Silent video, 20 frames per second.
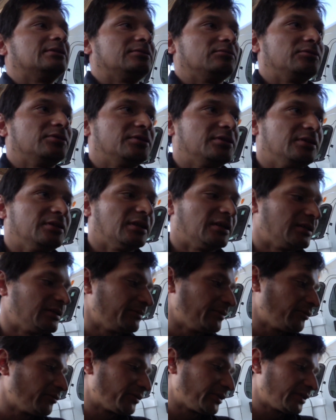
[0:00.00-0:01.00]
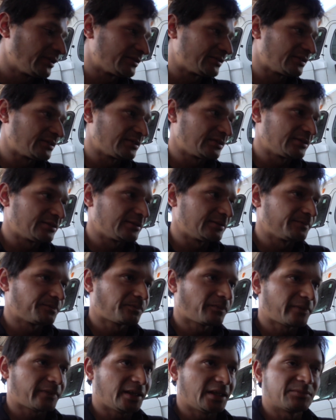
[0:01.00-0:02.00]
with about this uh,
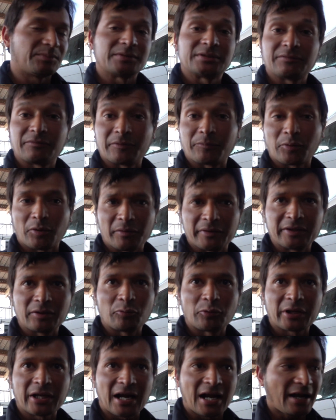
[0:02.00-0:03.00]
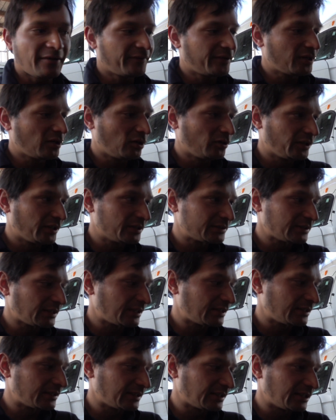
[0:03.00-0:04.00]
specific problem that we're having on this
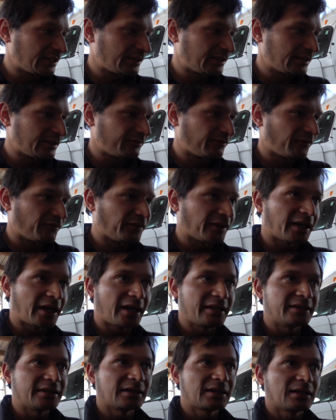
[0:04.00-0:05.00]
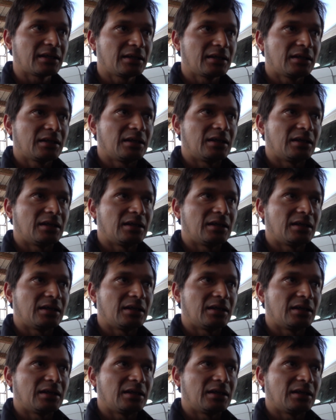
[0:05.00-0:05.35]
uh, DD15 engine.